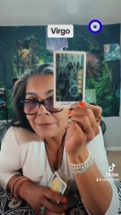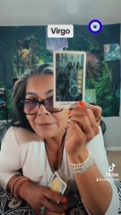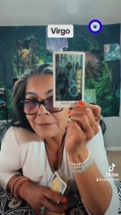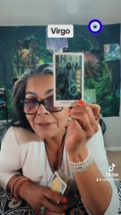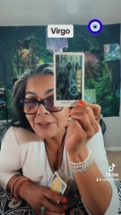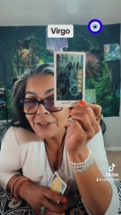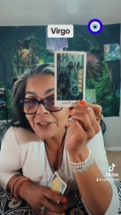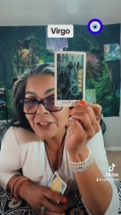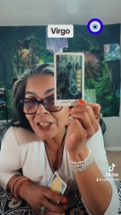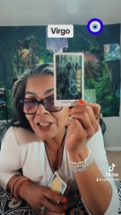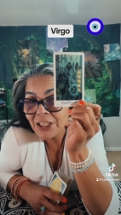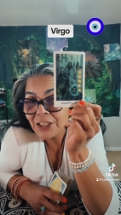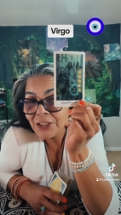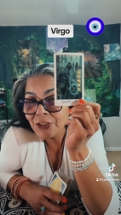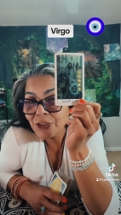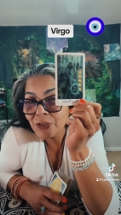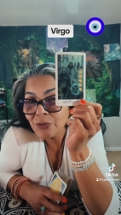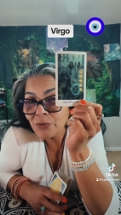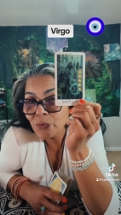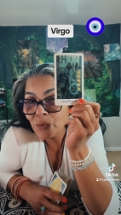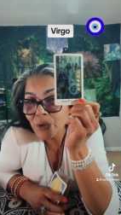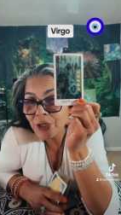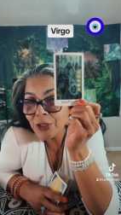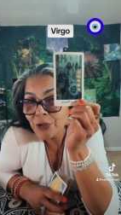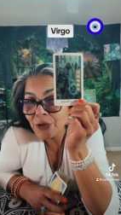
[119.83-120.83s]
Change the
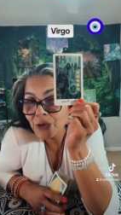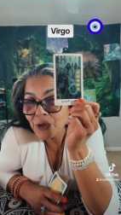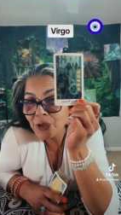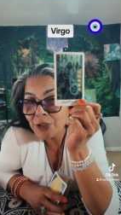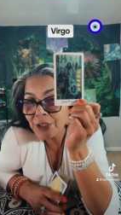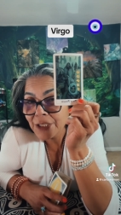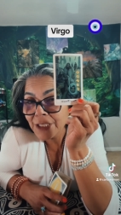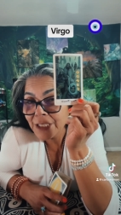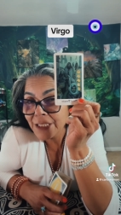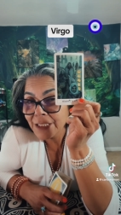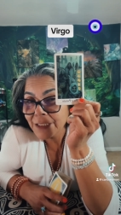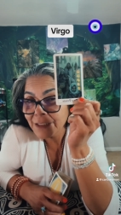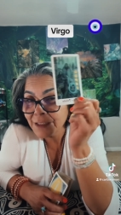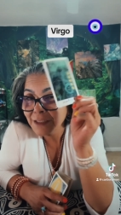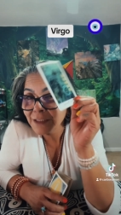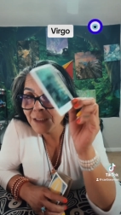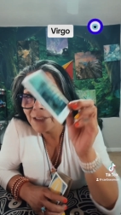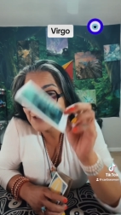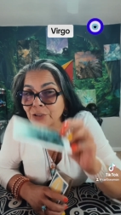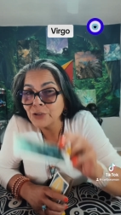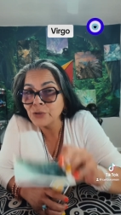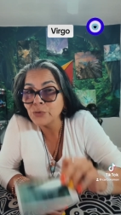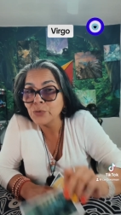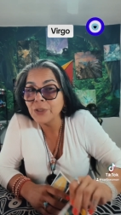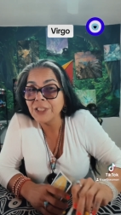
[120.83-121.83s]
way you're looking at the
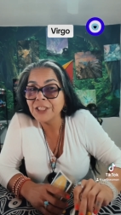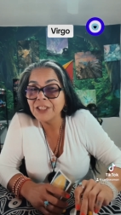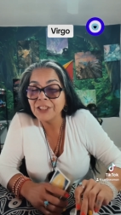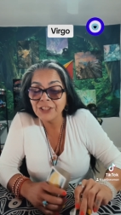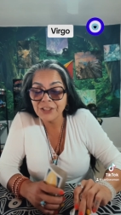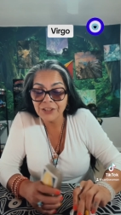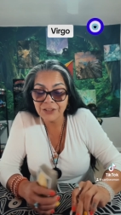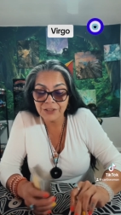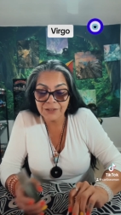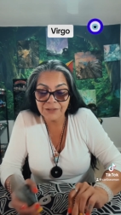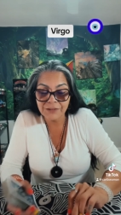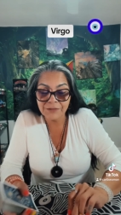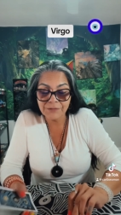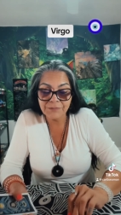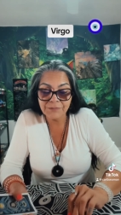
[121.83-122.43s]
situation.